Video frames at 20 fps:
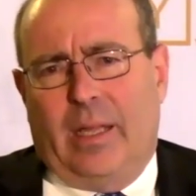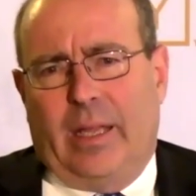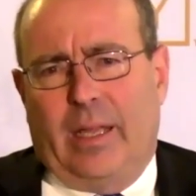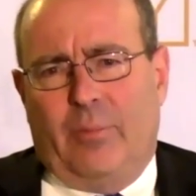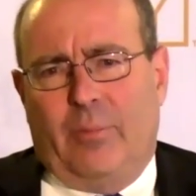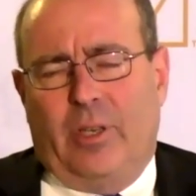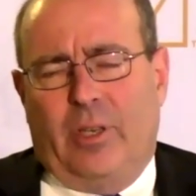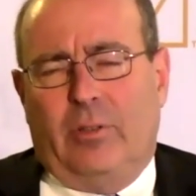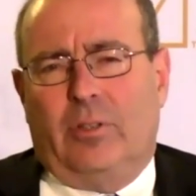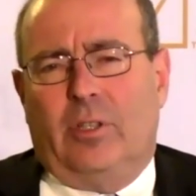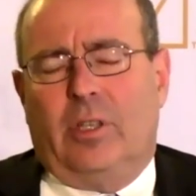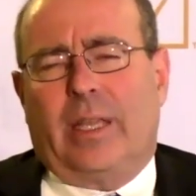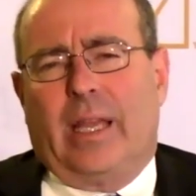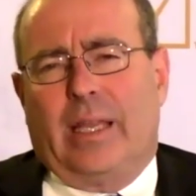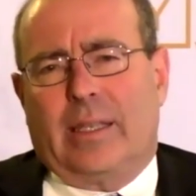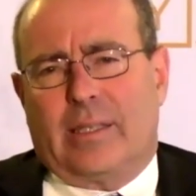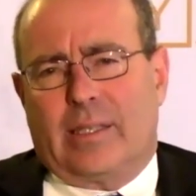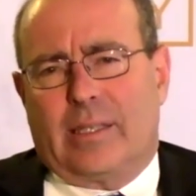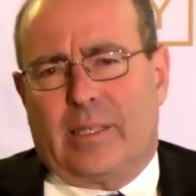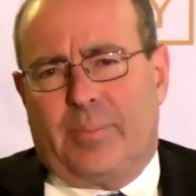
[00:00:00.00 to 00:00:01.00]
And when you look
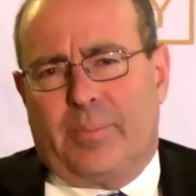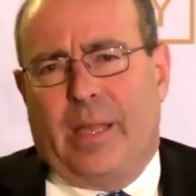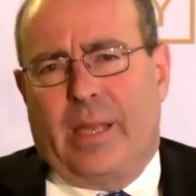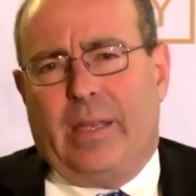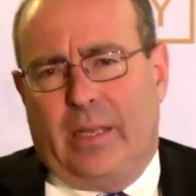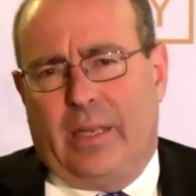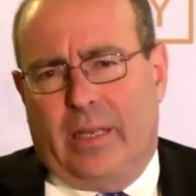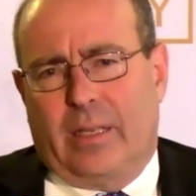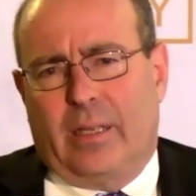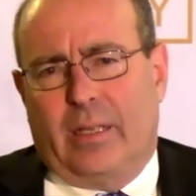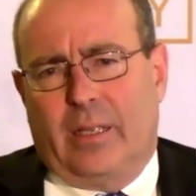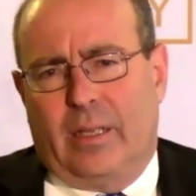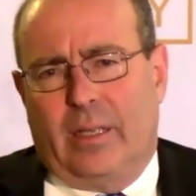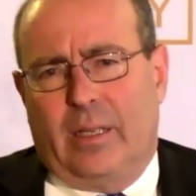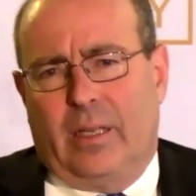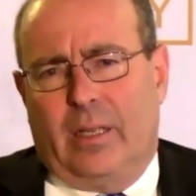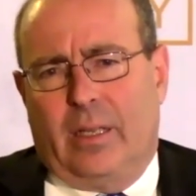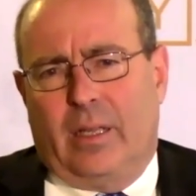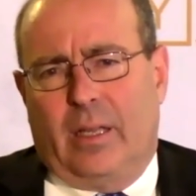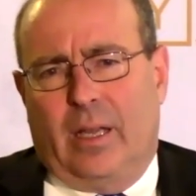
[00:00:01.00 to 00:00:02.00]
at spending
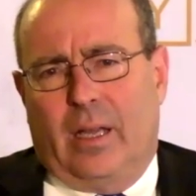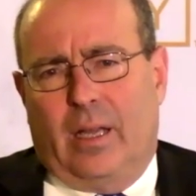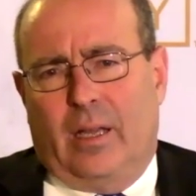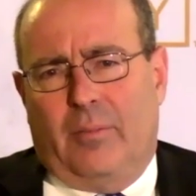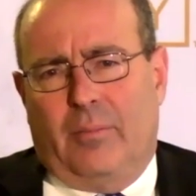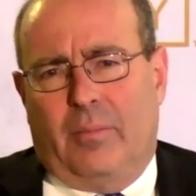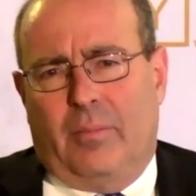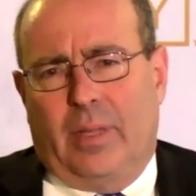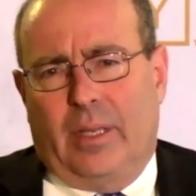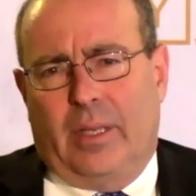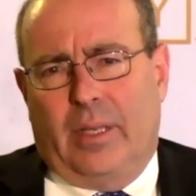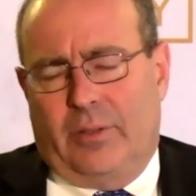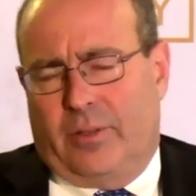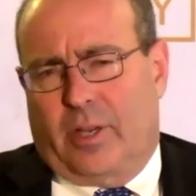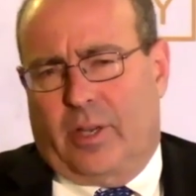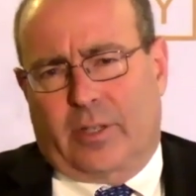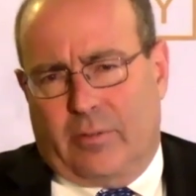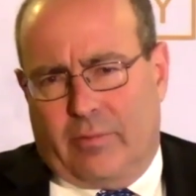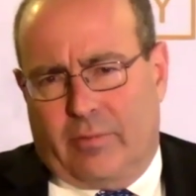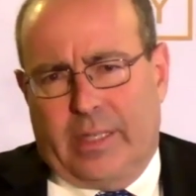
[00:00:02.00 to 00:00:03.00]
and you
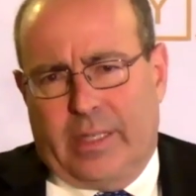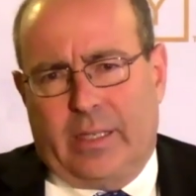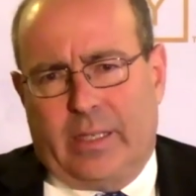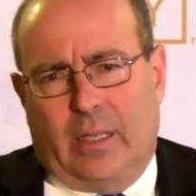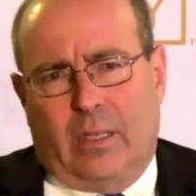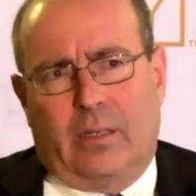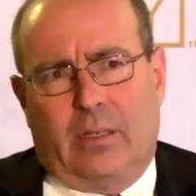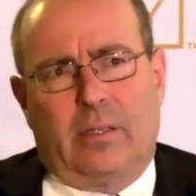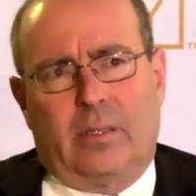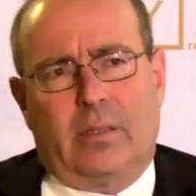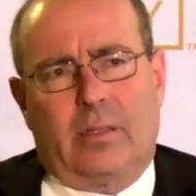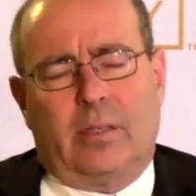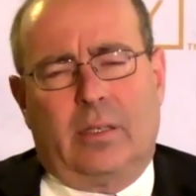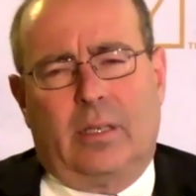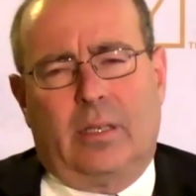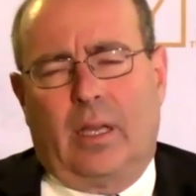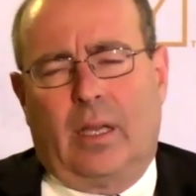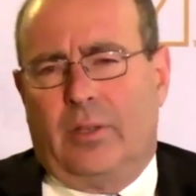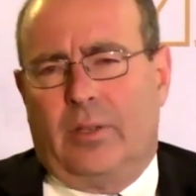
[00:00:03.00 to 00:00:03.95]
talk to retailers,